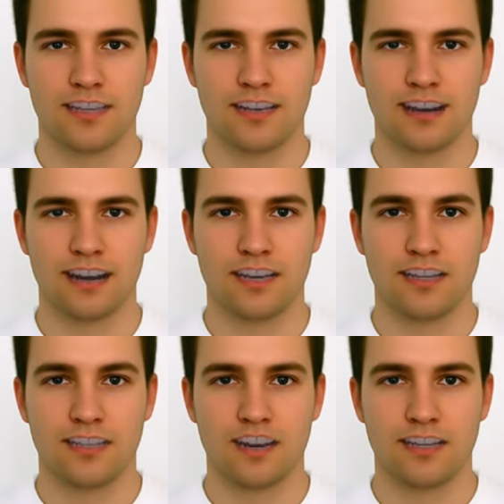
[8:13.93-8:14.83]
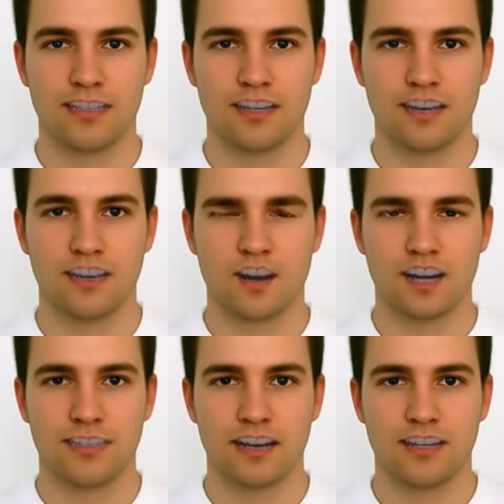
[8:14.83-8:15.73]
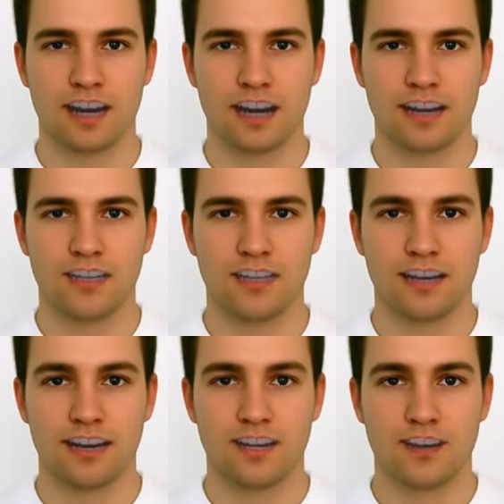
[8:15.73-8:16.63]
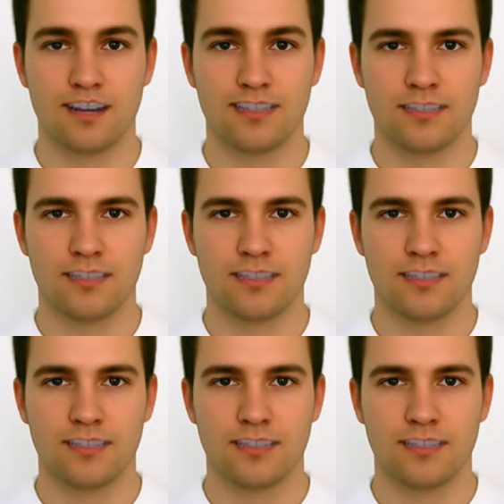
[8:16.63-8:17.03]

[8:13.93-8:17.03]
See Conversion of a Right to a Crime, infra.